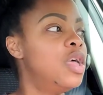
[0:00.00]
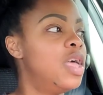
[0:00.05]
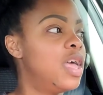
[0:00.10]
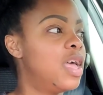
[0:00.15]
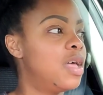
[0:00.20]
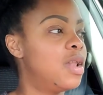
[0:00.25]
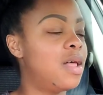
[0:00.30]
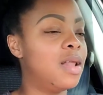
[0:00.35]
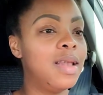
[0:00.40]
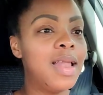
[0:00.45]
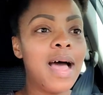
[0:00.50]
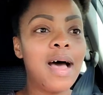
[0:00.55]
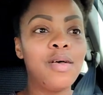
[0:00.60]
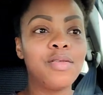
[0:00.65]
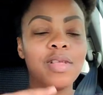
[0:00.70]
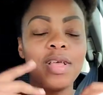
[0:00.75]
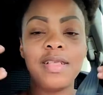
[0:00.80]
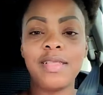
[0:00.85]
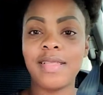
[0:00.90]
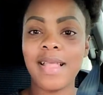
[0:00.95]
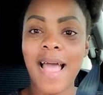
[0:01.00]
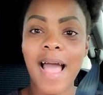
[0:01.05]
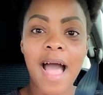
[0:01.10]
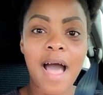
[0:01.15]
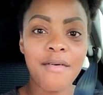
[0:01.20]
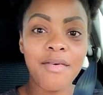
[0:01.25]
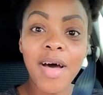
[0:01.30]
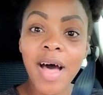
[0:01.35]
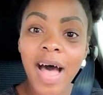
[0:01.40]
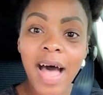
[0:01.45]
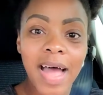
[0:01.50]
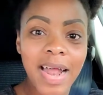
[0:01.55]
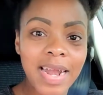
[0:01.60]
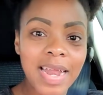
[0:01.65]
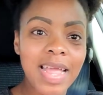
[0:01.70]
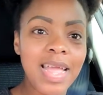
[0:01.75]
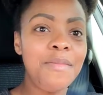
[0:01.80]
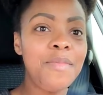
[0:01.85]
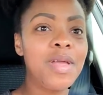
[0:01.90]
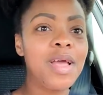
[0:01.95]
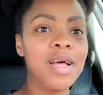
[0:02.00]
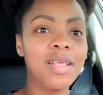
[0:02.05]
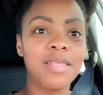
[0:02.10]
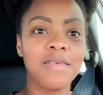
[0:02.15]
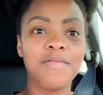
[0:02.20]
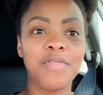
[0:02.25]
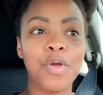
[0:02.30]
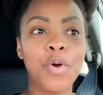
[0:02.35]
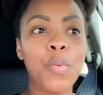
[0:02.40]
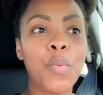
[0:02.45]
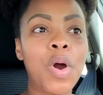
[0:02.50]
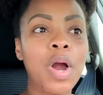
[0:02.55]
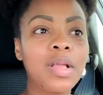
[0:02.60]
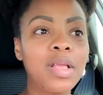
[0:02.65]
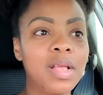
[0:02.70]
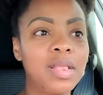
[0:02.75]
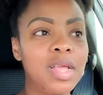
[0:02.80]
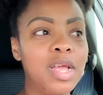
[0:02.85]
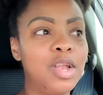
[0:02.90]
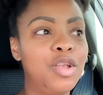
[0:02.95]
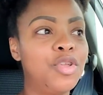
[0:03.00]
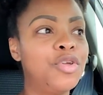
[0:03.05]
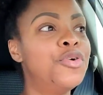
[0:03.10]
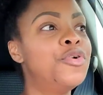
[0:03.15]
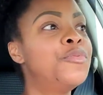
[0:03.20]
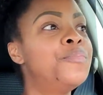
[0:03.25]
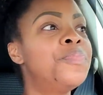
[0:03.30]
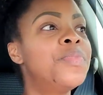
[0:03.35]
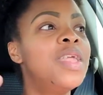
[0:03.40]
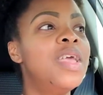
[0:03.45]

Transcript: It allows us to have honey because of their work that they do,